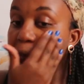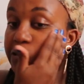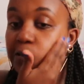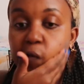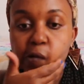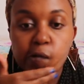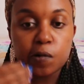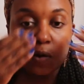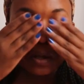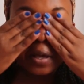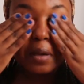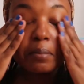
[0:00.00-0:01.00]
So
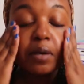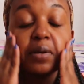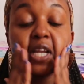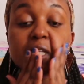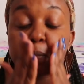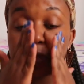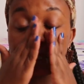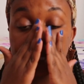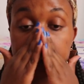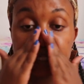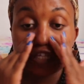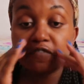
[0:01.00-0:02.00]
maybe let's be
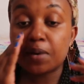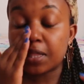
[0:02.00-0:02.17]
sensitive,